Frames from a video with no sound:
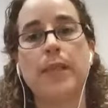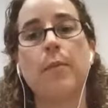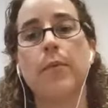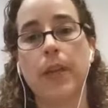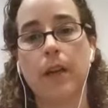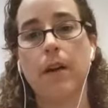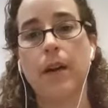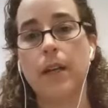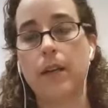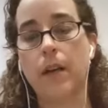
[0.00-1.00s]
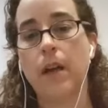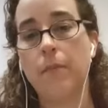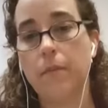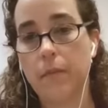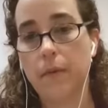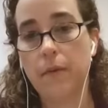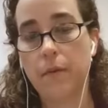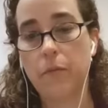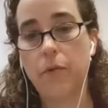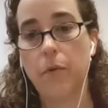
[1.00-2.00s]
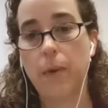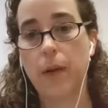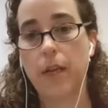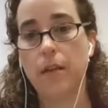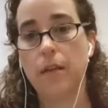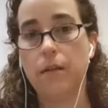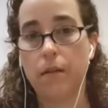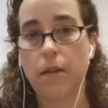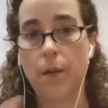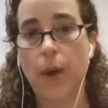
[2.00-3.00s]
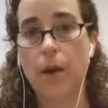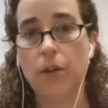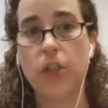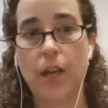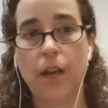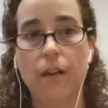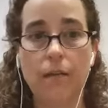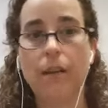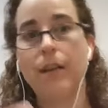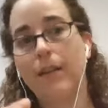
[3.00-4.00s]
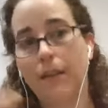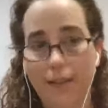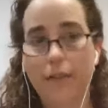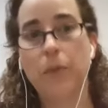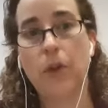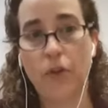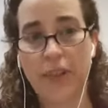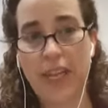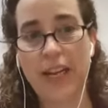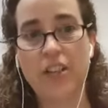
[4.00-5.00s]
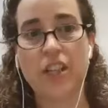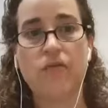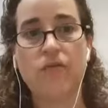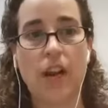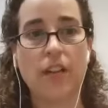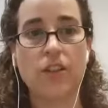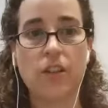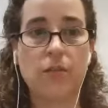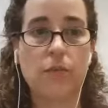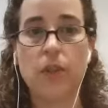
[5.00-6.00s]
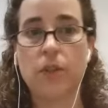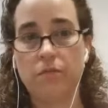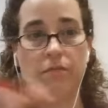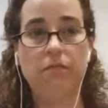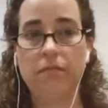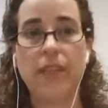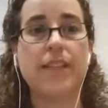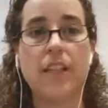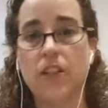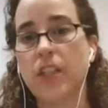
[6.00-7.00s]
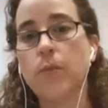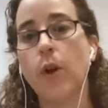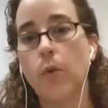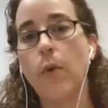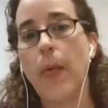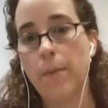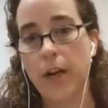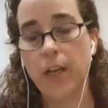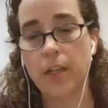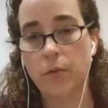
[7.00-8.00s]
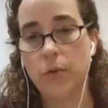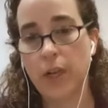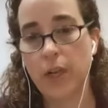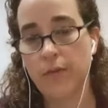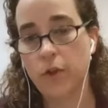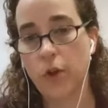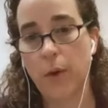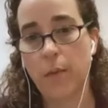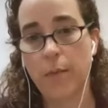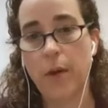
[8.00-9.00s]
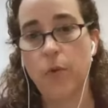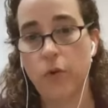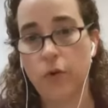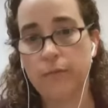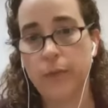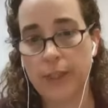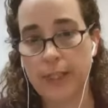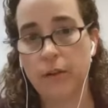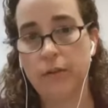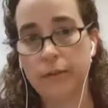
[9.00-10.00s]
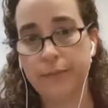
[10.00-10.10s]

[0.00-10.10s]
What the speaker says: something like probably a power chair beyond the NHS range would essentially swallow all that money, and you would have to top up a bit more yourself.